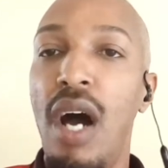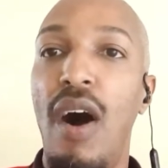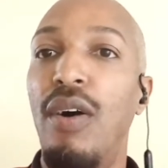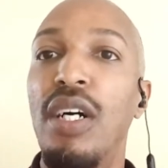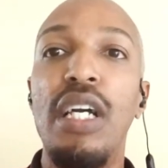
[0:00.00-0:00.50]

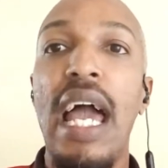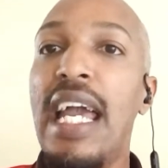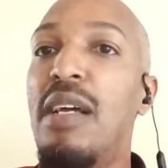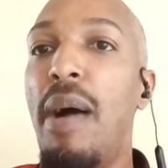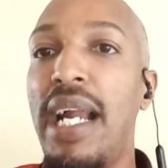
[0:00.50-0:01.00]
No,
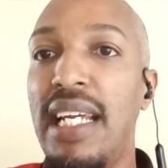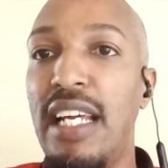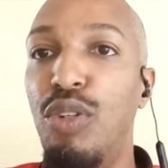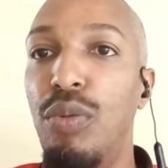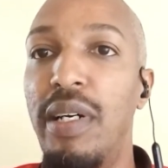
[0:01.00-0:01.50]
anybody
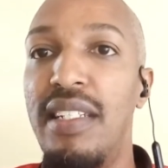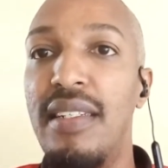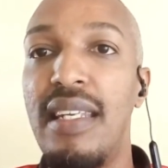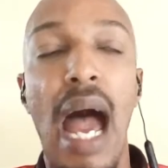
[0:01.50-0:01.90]
can do business.